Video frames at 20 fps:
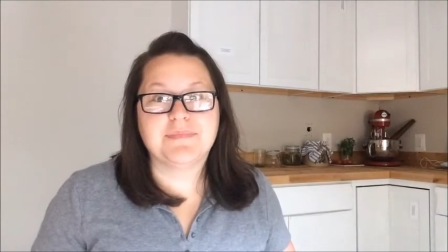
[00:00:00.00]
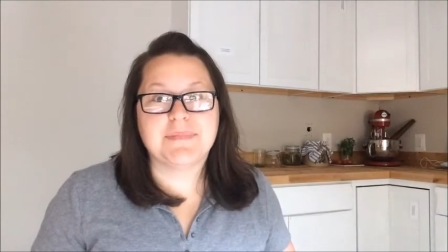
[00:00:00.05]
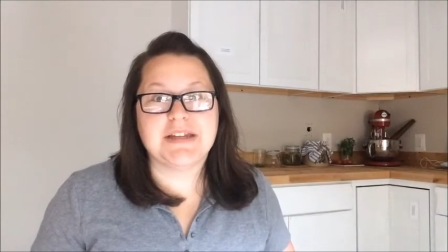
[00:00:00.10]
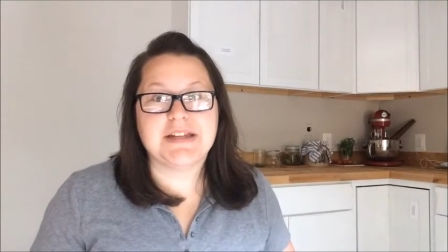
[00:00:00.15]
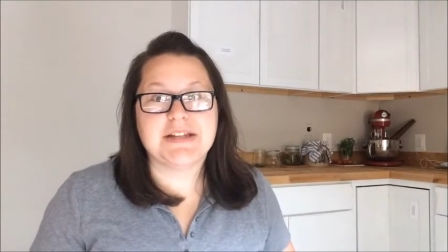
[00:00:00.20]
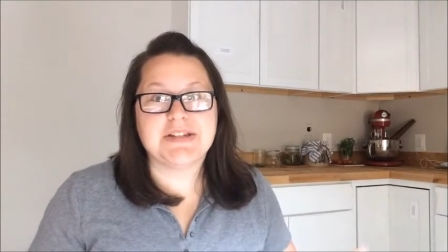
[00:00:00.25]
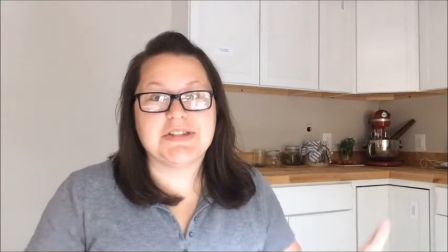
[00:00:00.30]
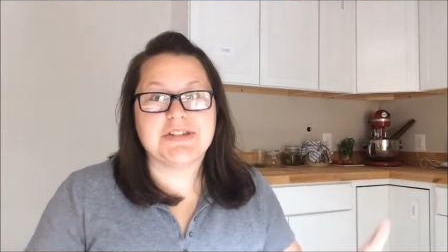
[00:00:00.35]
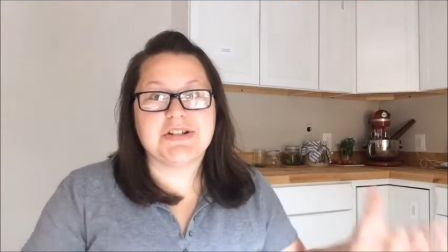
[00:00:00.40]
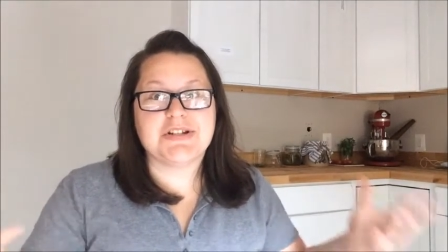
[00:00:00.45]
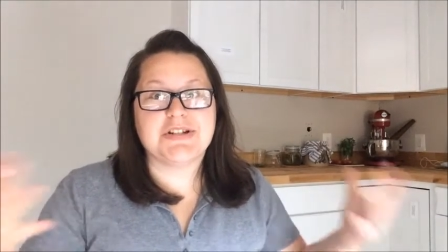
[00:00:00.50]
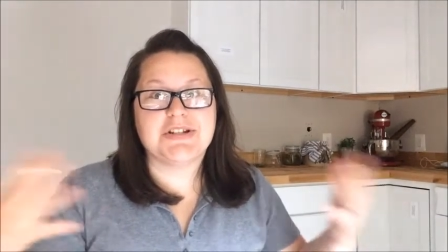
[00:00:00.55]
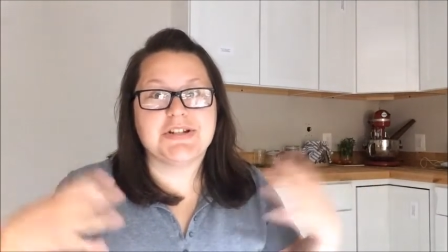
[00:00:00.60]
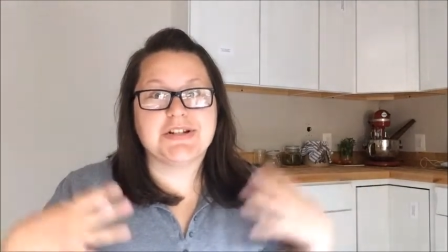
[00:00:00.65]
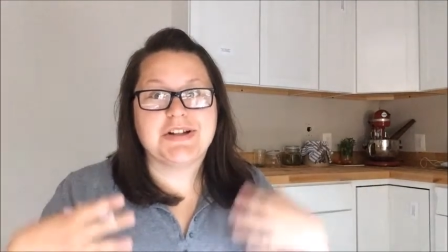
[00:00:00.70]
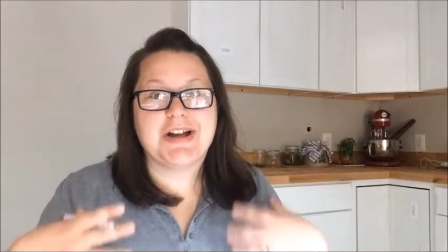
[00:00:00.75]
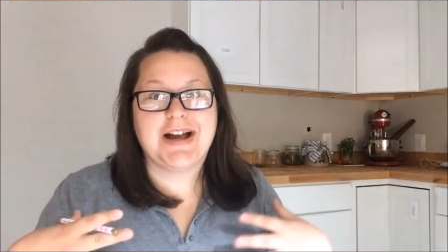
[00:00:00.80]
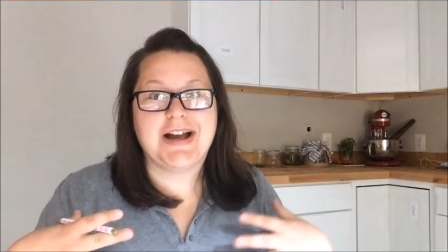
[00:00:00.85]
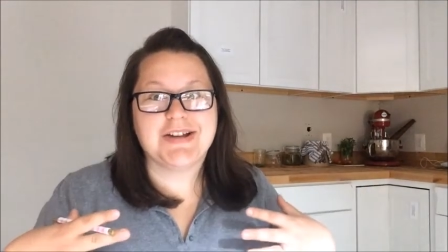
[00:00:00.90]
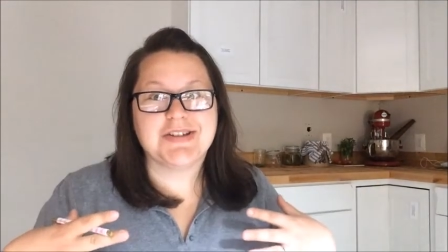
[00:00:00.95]
and it's starting to
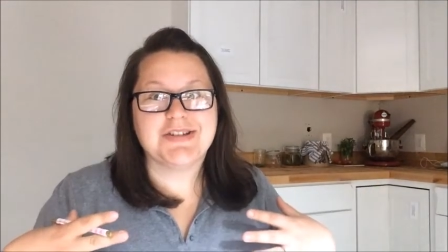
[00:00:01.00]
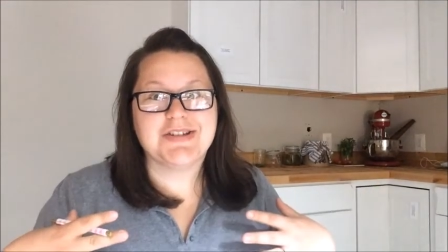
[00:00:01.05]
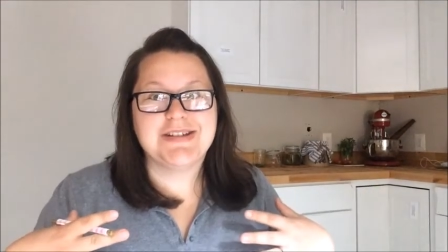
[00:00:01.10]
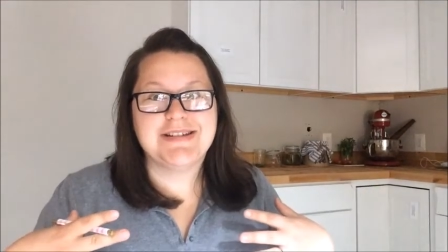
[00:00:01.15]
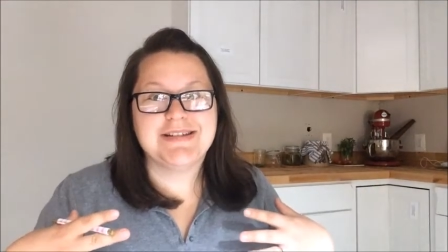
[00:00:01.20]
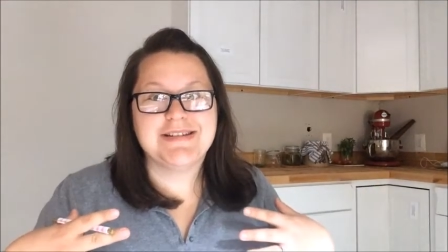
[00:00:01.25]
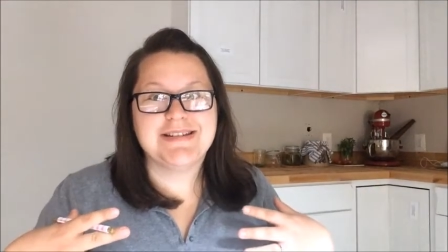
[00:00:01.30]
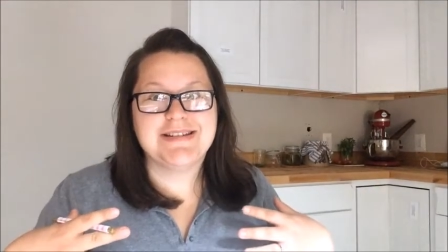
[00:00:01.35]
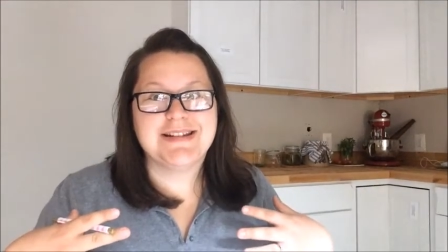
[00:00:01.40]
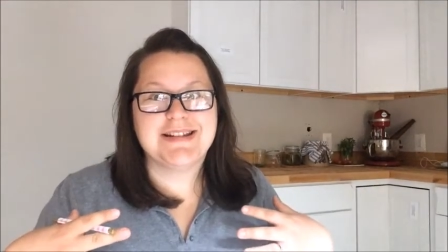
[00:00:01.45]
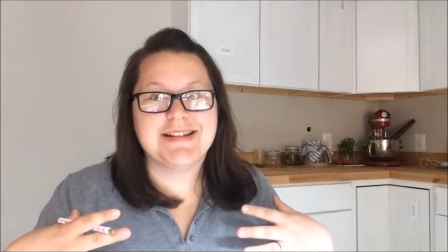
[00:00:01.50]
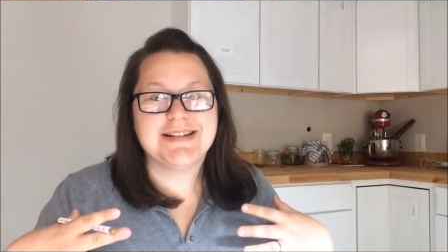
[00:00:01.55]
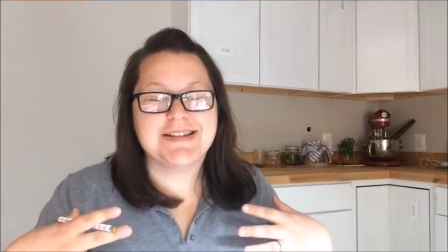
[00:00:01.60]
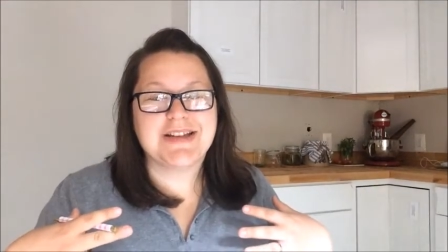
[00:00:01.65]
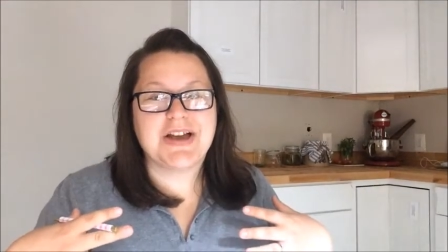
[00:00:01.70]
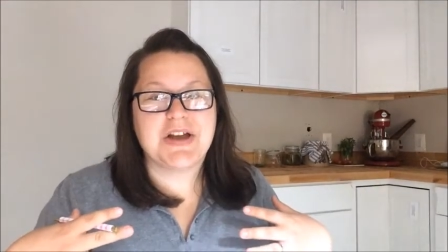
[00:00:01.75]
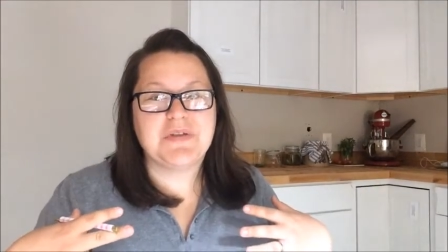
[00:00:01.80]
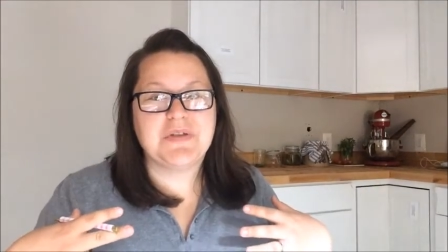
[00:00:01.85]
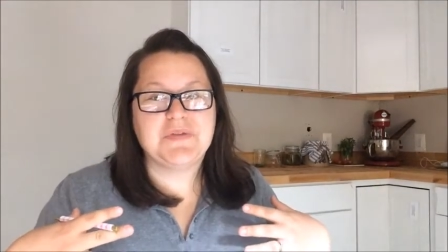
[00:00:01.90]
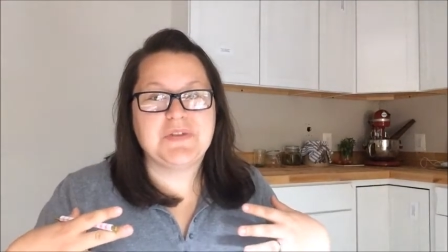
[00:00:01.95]
crash it. And it's
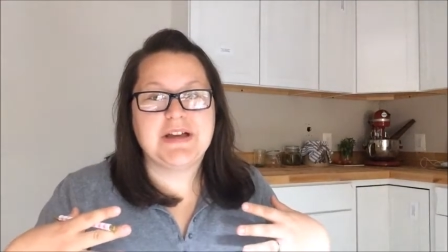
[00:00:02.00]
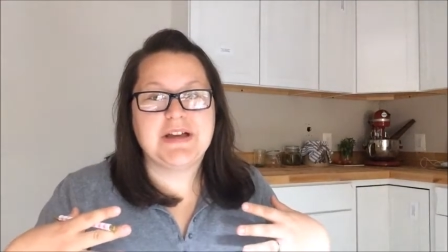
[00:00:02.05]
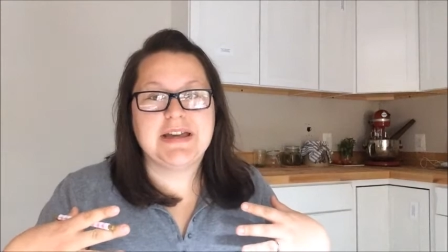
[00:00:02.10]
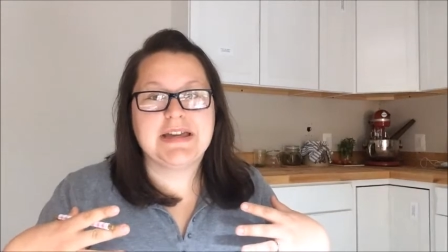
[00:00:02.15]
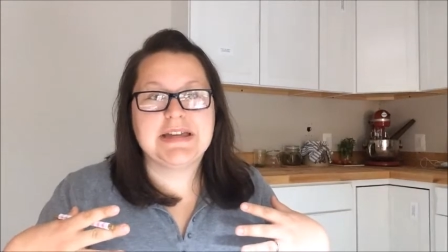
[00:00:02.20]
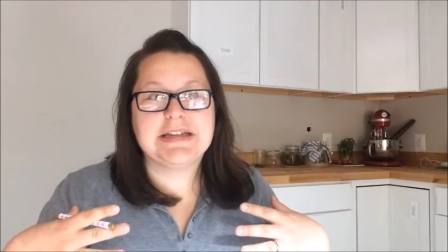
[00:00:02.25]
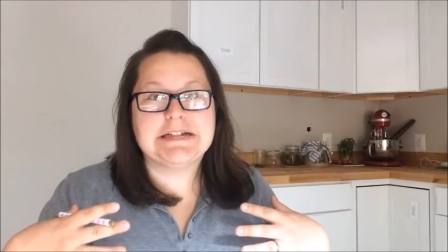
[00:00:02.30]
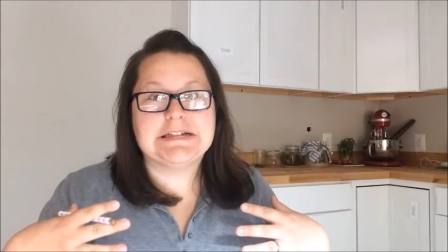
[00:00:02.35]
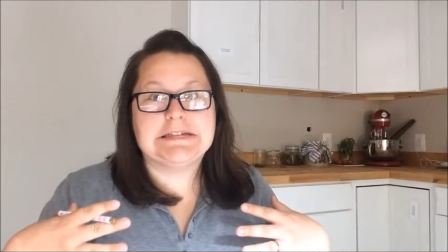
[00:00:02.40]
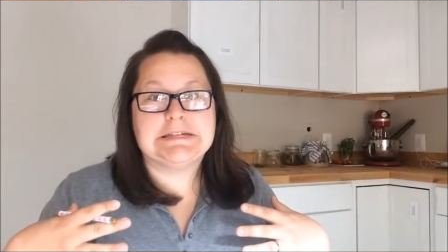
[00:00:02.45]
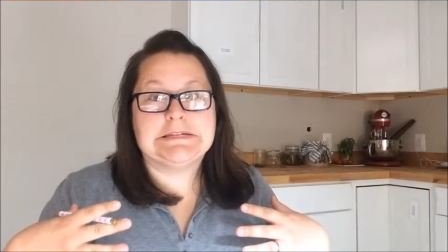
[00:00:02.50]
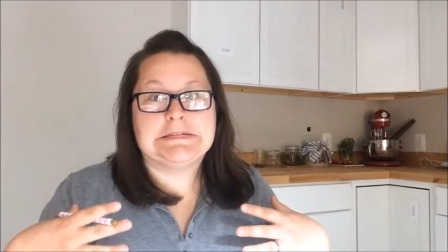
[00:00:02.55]
kind of like,